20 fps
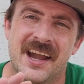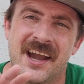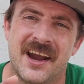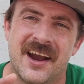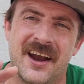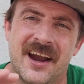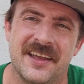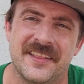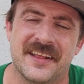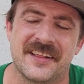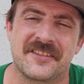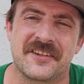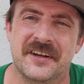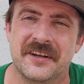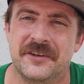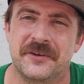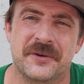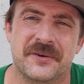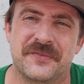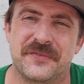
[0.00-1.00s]
Alright, that's going
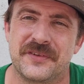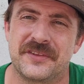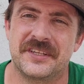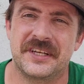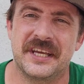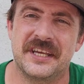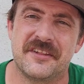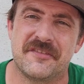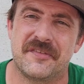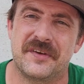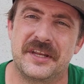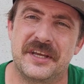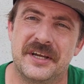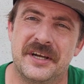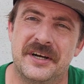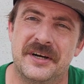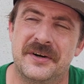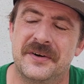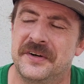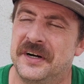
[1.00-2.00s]
to do it for today's
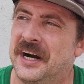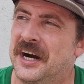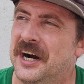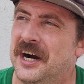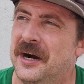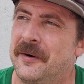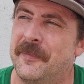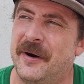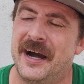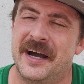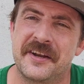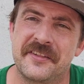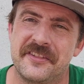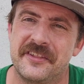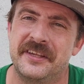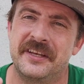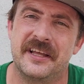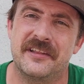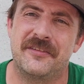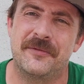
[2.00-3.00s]
video.
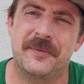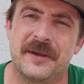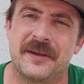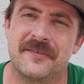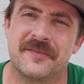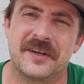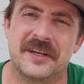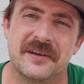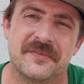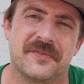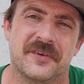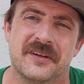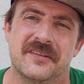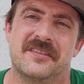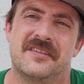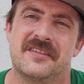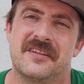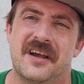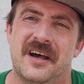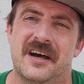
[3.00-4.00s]
Honestly, not too of a
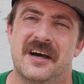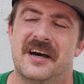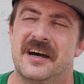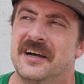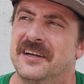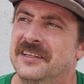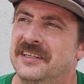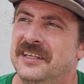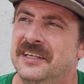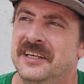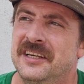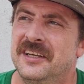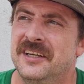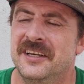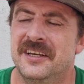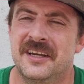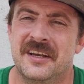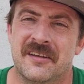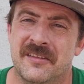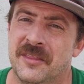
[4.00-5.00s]
difference.
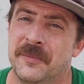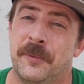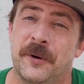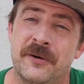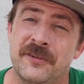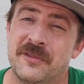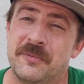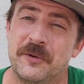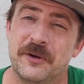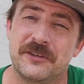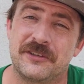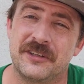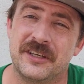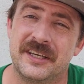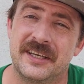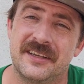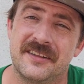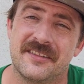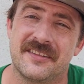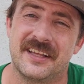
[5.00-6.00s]
The bones
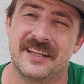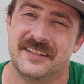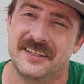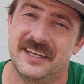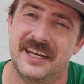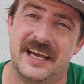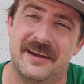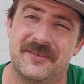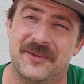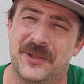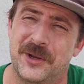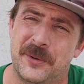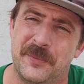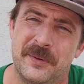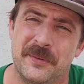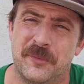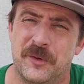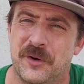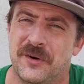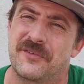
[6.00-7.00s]
bushings, they did have a little
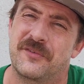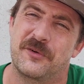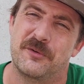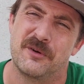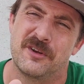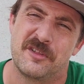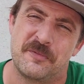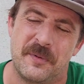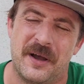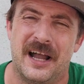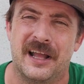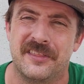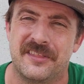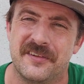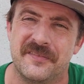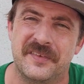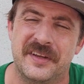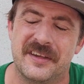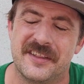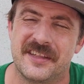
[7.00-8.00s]
bit more of a
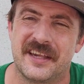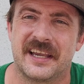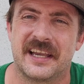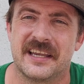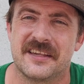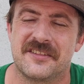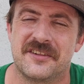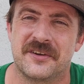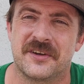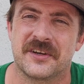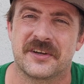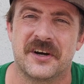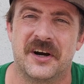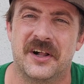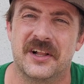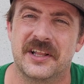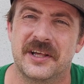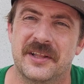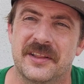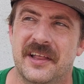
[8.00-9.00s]
responsiveness, I guess you could
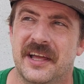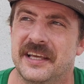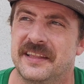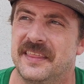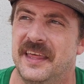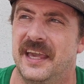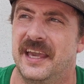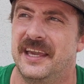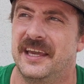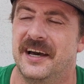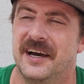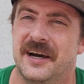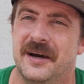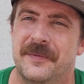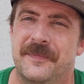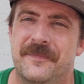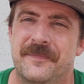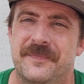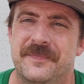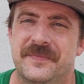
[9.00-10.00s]
call it. Like they
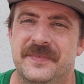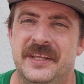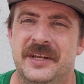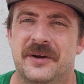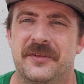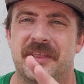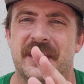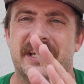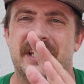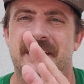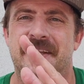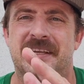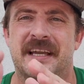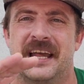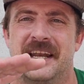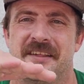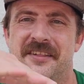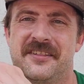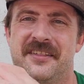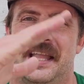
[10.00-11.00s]

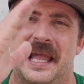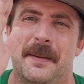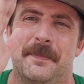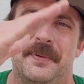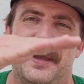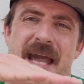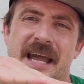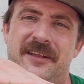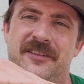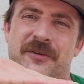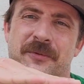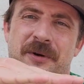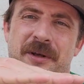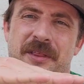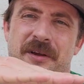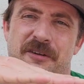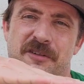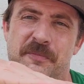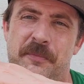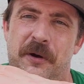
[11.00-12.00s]
kind of snap back to where
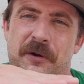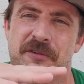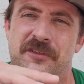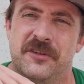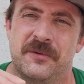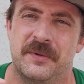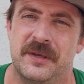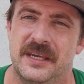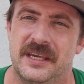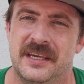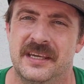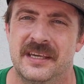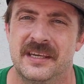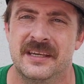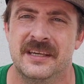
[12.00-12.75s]
they're supposed to be.